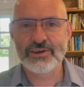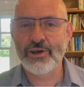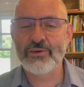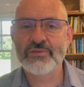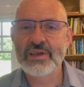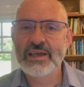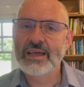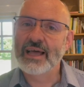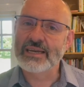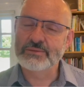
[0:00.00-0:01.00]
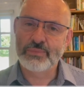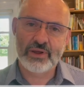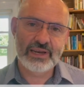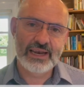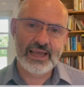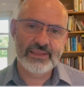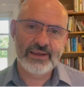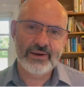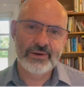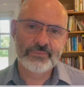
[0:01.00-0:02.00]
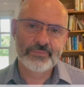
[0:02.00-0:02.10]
off and his body lay there.